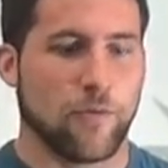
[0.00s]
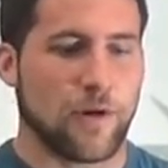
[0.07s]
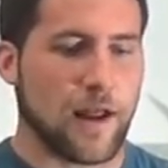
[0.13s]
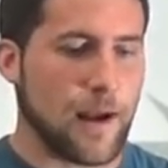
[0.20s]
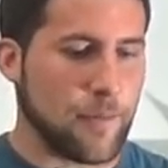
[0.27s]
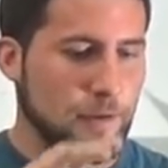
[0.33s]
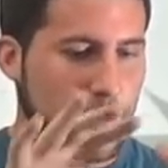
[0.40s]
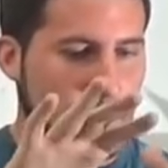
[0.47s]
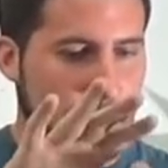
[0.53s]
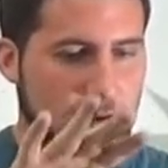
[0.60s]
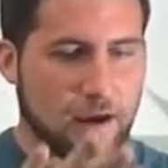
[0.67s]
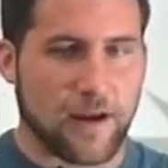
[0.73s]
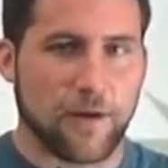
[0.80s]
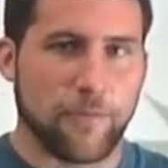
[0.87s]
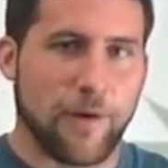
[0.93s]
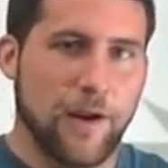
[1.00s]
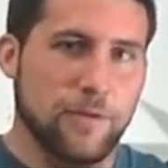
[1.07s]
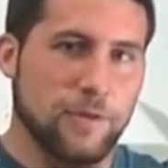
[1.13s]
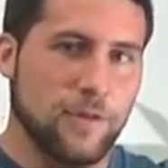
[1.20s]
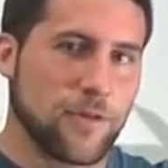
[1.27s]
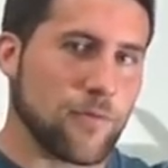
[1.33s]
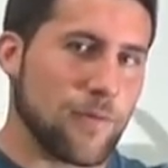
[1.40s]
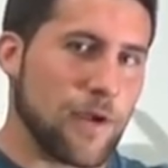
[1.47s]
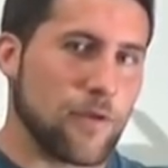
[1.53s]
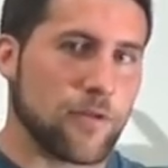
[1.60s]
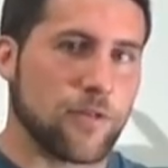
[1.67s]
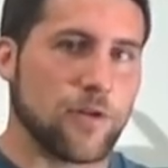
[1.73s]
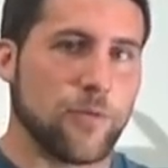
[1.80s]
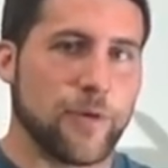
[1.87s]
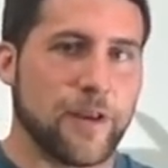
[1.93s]
what happens is it kind of bounces around
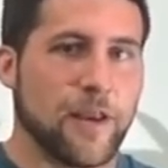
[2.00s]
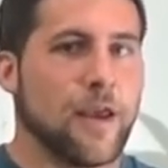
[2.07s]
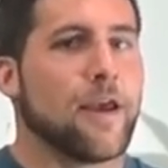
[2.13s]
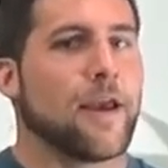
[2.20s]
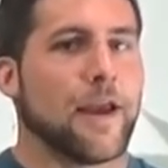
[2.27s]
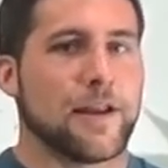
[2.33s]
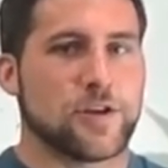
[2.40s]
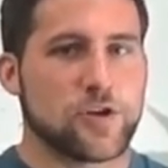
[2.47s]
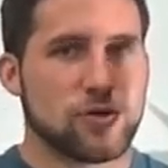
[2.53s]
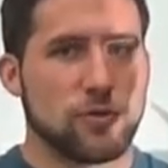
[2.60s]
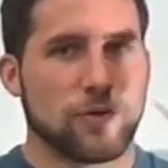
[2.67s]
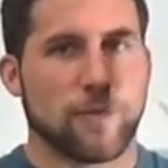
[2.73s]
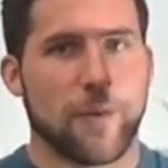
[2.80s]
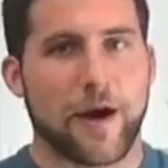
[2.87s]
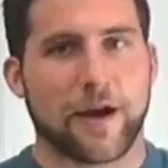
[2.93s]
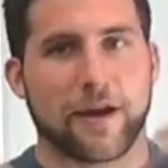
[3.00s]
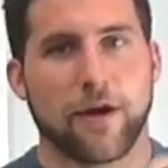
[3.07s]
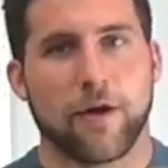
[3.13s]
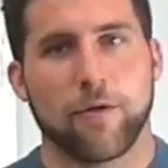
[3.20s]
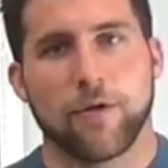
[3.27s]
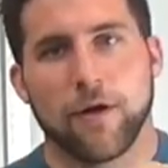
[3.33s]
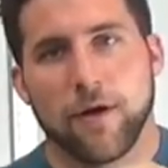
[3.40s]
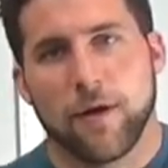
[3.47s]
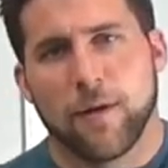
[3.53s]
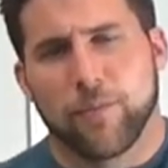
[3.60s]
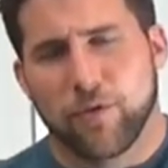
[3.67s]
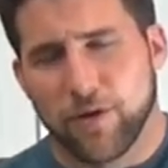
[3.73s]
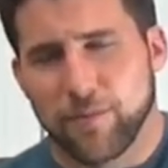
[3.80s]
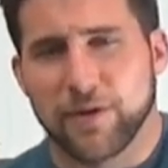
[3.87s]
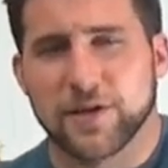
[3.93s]
a little bit and shoots back out
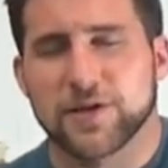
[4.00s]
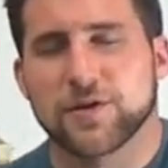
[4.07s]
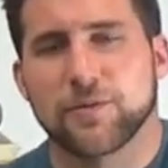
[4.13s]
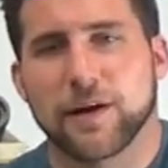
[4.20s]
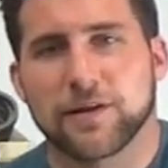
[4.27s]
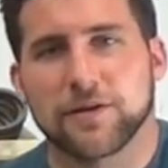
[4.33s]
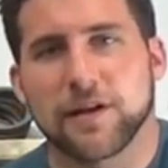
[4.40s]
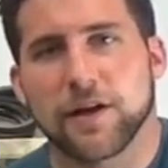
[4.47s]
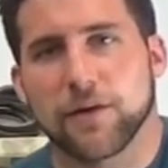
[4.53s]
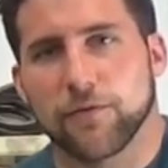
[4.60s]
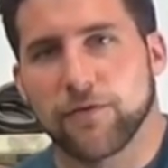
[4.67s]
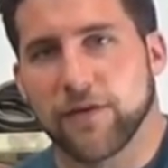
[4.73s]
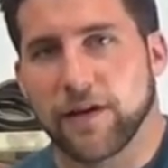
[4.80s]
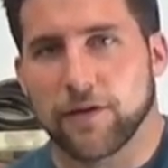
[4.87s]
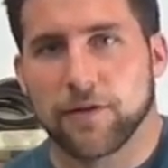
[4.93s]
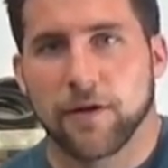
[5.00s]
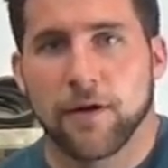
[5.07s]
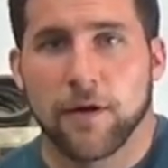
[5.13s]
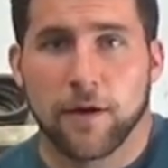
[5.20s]
pretty much directly at your face.